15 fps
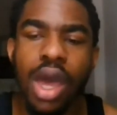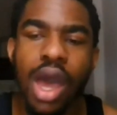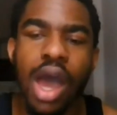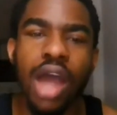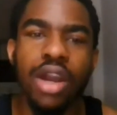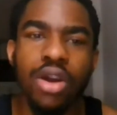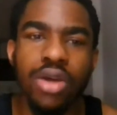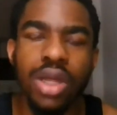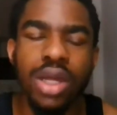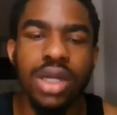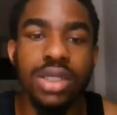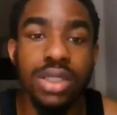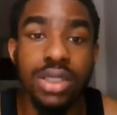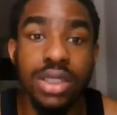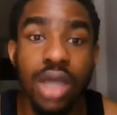I know that that
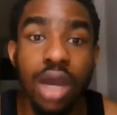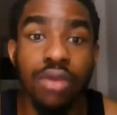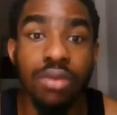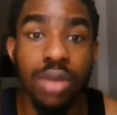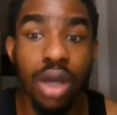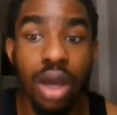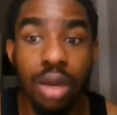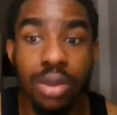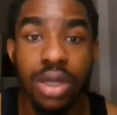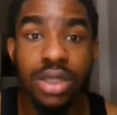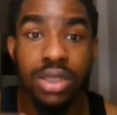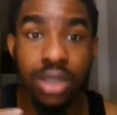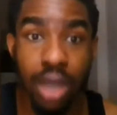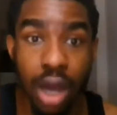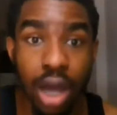is a sign from God because
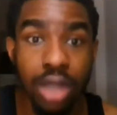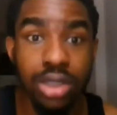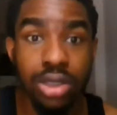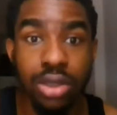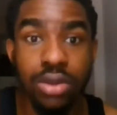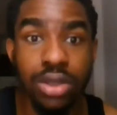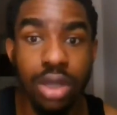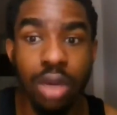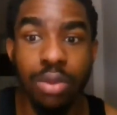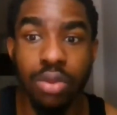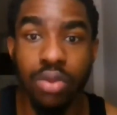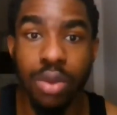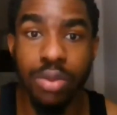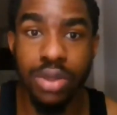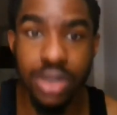God shows up in
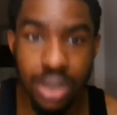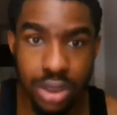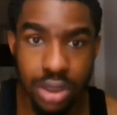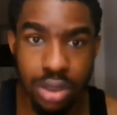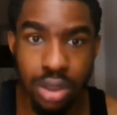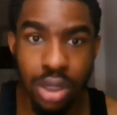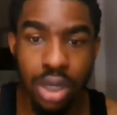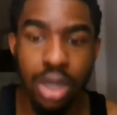repetition.